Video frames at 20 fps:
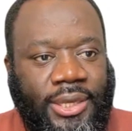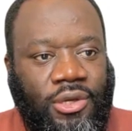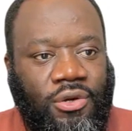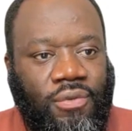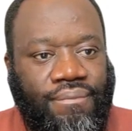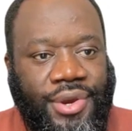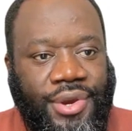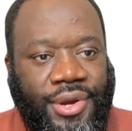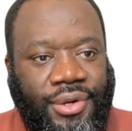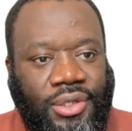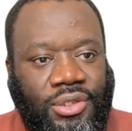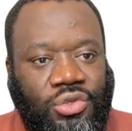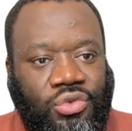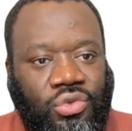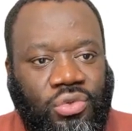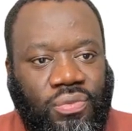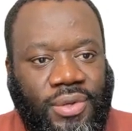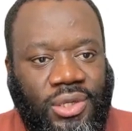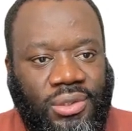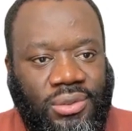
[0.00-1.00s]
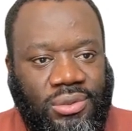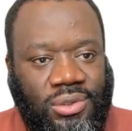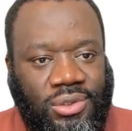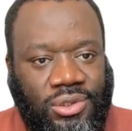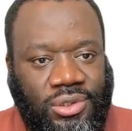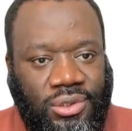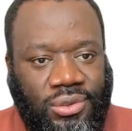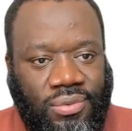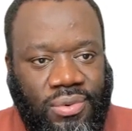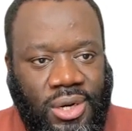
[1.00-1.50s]
comparing two main
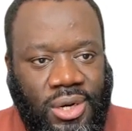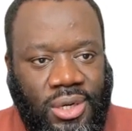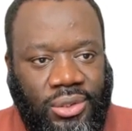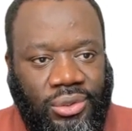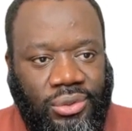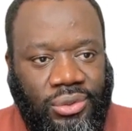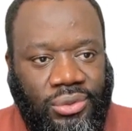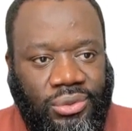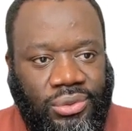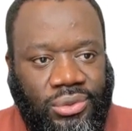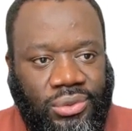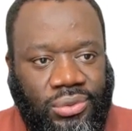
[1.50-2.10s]
scenarios.